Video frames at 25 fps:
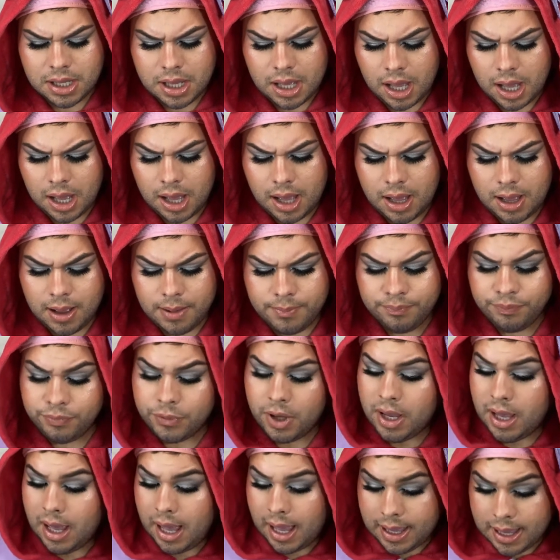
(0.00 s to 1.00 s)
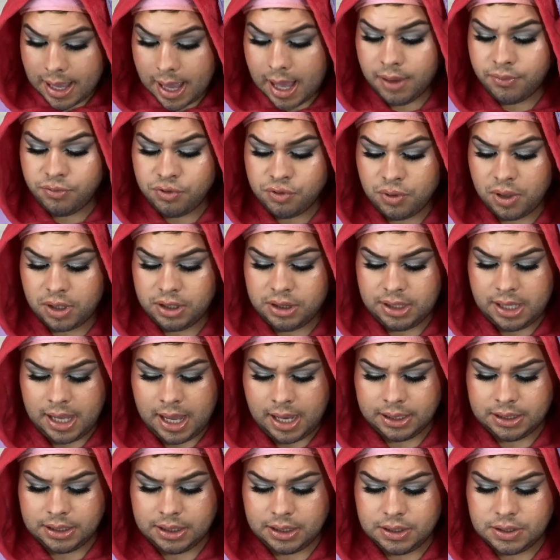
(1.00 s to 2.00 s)
I have tried the
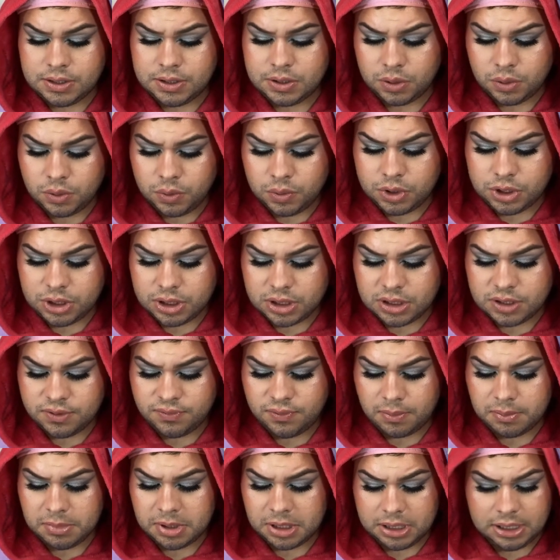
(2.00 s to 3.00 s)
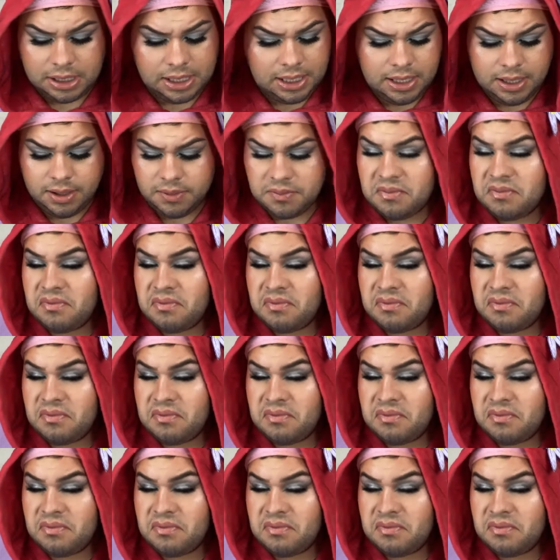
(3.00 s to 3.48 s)
acne solutions from Clinique.